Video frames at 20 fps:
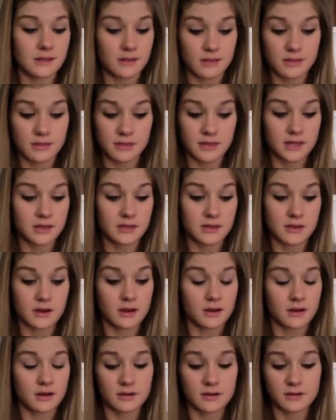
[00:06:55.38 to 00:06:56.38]
think
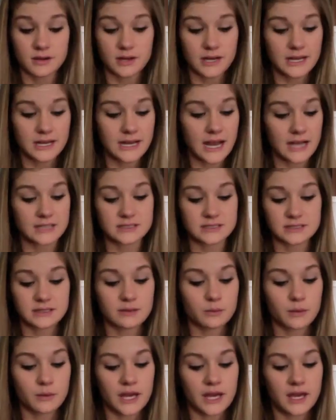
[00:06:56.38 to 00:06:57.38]
they're an excellent
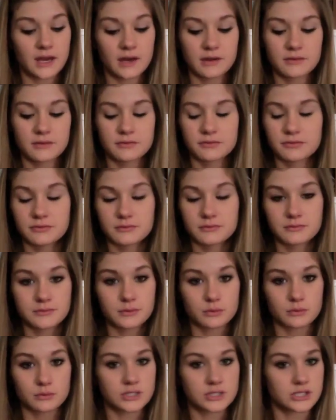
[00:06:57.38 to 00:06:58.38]
way of
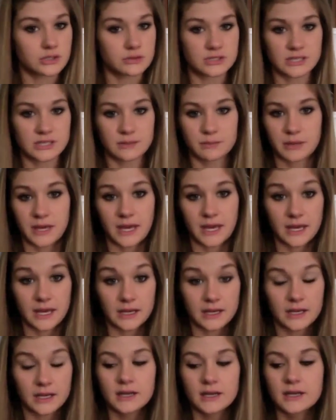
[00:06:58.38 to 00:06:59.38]
reducing pain,
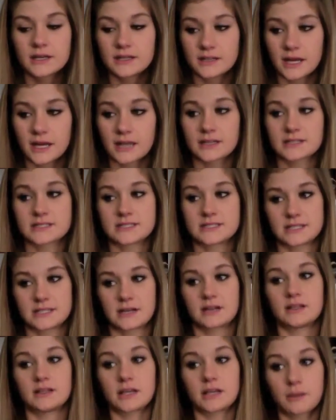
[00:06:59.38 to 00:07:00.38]
not
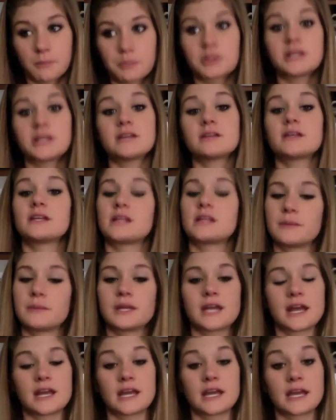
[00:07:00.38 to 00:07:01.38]
necessarily completely
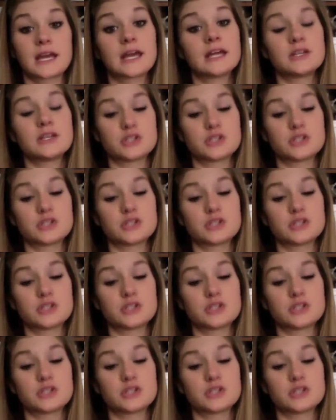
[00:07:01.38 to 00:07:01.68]
eliminating it